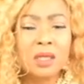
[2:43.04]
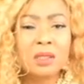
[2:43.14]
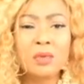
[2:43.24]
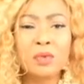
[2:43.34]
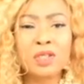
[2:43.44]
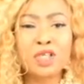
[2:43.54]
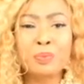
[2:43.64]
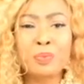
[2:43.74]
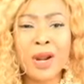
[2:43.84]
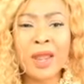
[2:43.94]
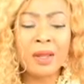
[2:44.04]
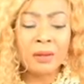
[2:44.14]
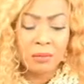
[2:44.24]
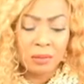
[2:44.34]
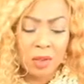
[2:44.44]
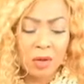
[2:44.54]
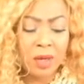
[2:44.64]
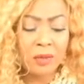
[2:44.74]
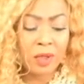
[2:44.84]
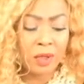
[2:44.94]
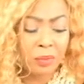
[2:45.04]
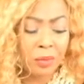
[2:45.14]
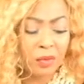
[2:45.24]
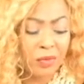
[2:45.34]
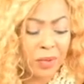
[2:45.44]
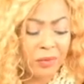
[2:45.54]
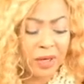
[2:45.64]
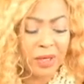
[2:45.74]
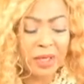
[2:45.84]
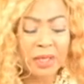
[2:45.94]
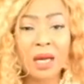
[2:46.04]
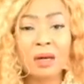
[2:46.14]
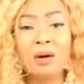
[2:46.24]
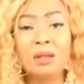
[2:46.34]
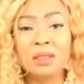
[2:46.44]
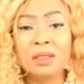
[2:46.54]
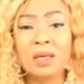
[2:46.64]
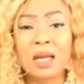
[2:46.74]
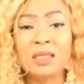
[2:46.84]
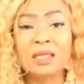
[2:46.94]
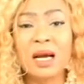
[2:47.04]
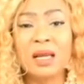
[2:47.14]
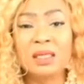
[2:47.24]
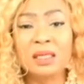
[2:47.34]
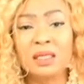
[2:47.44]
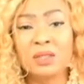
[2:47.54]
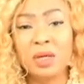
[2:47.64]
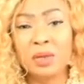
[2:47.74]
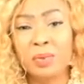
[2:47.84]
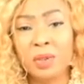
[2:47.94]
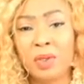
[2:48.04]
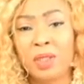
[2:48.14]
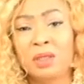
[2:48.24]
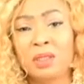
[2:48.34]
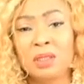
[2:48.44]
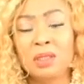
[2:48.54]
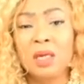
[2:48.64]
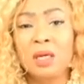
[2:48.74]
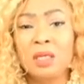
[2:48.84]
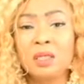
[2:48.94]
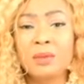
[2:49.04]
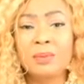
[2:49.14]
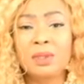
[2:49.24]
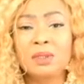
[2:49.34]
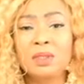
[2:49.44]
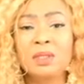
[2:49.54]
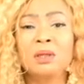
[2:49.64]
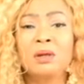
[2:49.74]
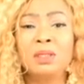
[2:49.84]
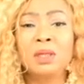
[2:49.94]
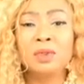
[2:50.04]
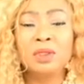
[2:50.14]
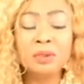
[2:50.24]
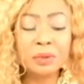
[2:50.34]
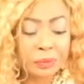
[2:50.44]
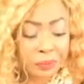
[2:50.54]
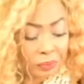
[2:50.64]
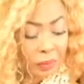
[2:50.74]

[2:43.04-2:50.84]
So we just pray, going with the book we've been reading, that God is on our side and He's going to be with us and support us in all that we do.